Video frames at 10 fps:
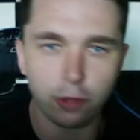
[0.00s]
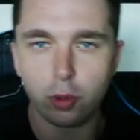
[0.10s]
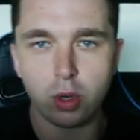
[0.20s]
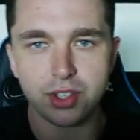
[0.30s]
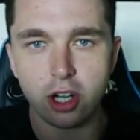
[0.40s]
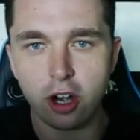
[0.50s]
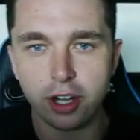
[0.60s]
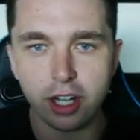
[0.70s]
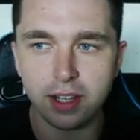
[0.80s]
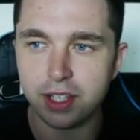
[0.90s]
want to start earning
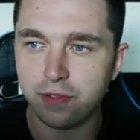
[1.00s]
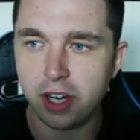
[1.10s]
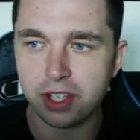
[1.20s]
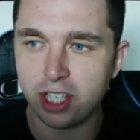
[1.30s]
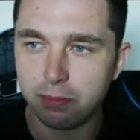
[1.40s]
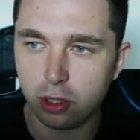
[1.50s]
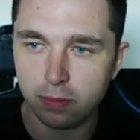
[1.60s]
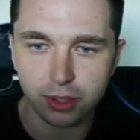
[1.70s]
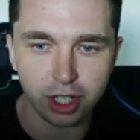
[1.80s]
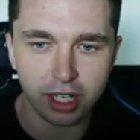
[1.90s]
on this, very simple. I'm
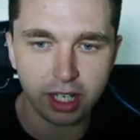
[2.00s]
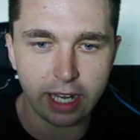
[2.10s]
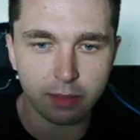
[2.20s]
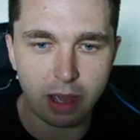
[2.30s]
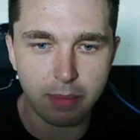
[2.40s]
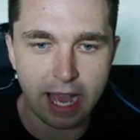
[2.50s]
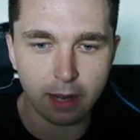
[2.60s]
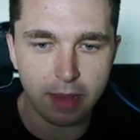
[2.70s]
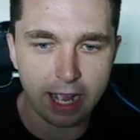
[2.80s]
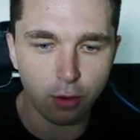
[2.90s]
just going to connect my
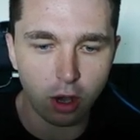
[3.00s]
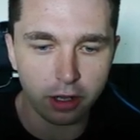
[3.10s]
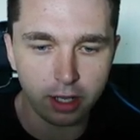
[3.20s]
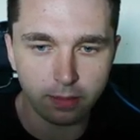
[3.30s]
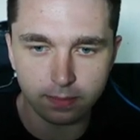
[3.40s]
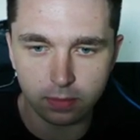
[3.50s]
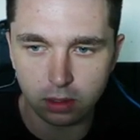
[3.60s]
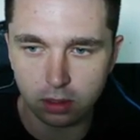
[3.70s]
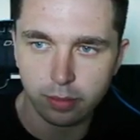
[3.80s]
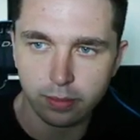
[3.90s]
backpack wallet.
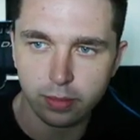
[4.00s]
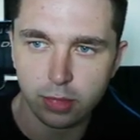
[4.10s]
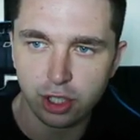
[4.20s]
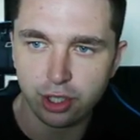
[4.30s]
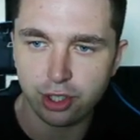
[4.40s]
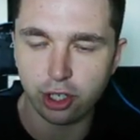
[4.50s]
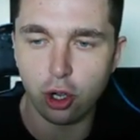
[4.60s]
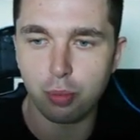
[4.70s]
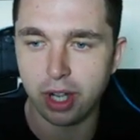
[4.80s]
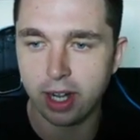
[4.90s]
Just going to
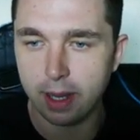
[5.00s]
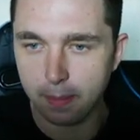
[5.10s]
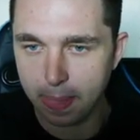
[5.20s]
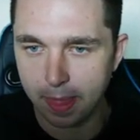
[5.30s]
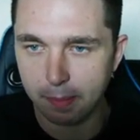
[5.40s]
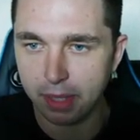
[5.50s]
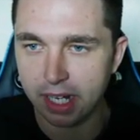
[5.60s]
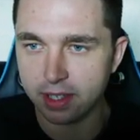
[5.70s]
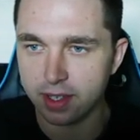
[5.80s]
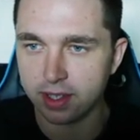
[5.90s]
open it up and then pin it
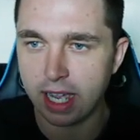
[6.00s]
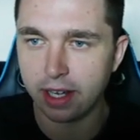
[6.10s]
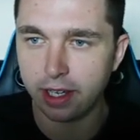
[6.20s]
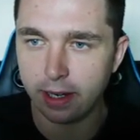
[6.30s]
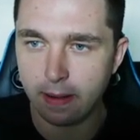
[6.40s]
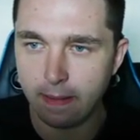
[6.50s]
to the side here.